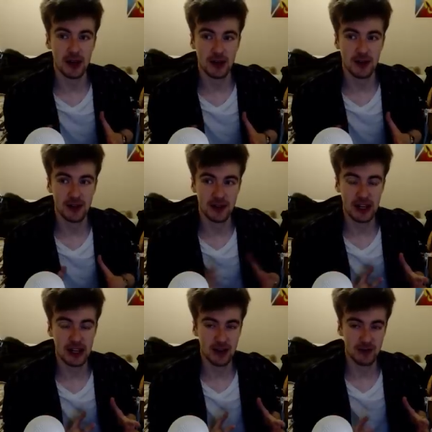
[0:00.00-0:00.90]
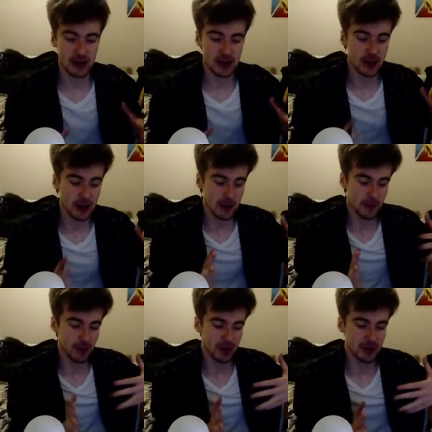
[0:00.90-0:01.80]
than the ENFP,
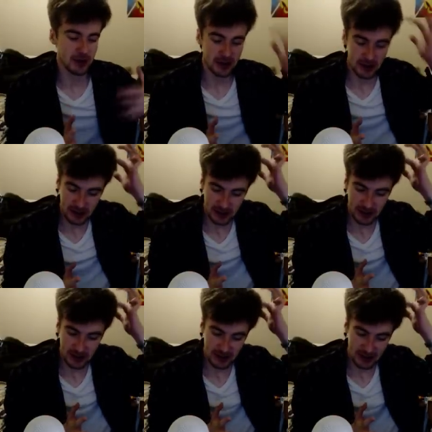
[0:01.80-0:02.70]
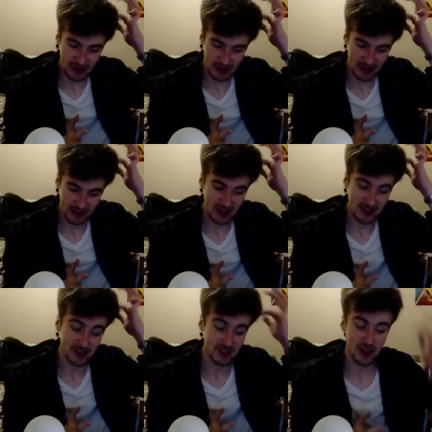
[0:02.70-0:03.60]
but you guys
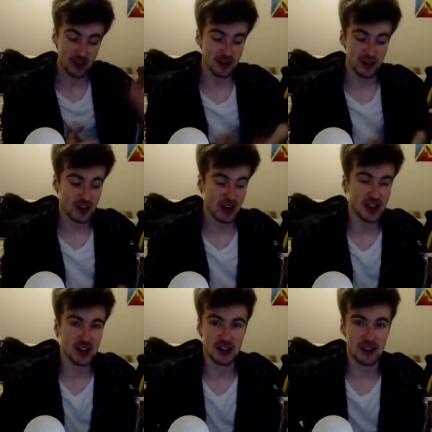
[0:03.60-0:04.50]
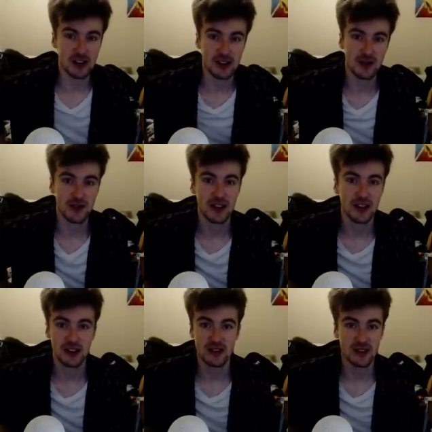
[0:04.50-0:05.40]
are not good at hiding your
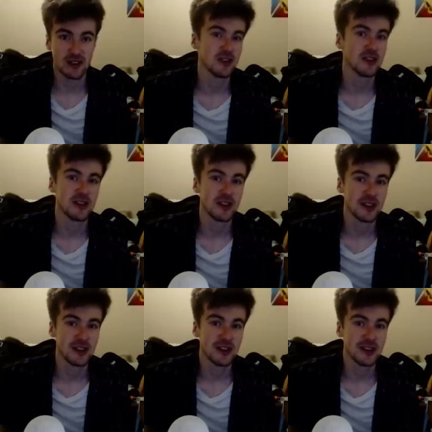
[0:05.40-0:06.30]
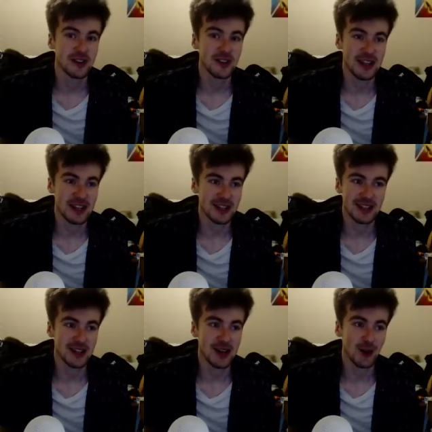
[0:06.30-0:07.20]
feelings, like,
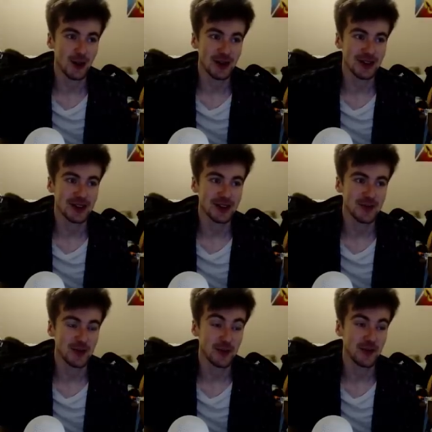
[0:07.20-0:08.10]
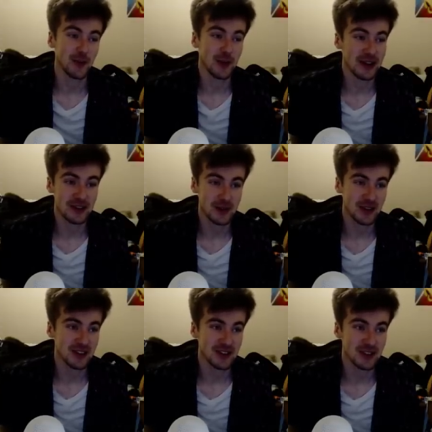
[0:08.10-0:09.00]
at all. From my
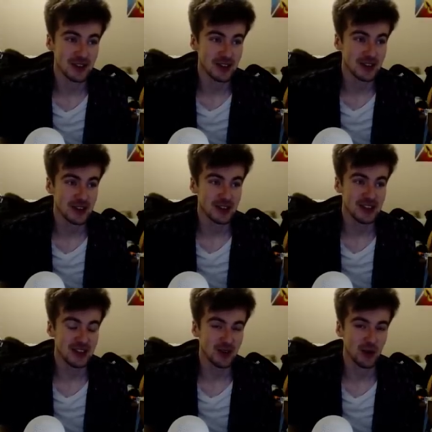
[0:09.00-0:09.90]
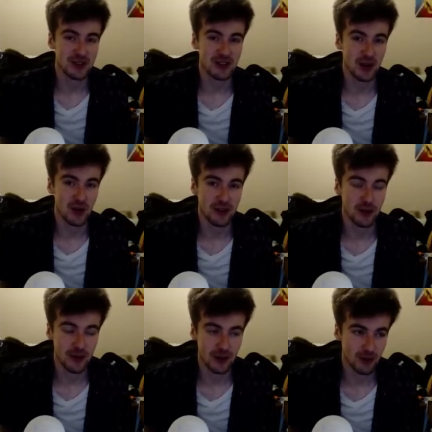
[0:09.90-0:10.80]
experience, you can always tell when
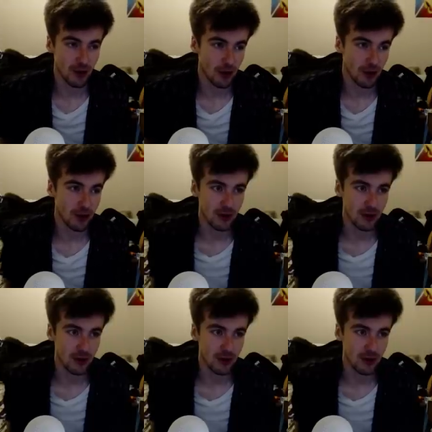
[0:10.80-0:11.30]
something's wrong, or